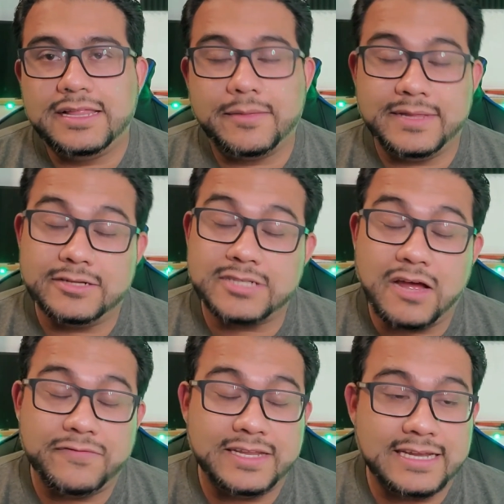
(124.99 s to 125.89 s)
I mean, that was
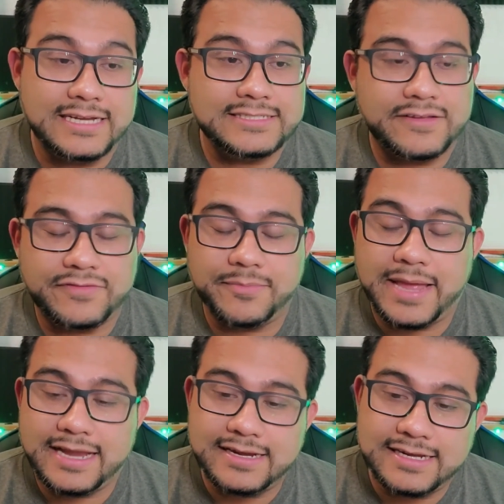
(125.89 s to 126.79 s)
awfully nice of the
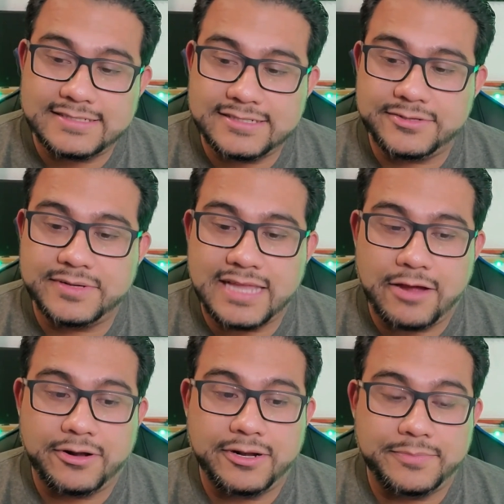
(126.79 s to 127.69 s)
bad guys to
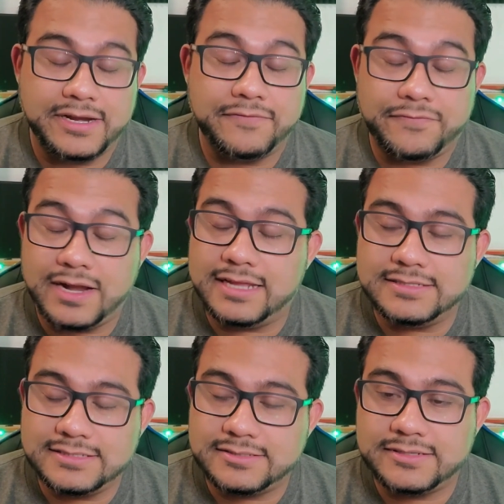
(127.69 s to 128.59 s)
allow her to bring
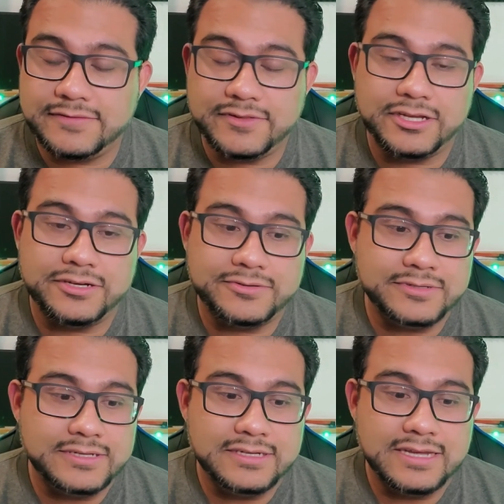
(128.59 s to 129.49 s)
friends, even though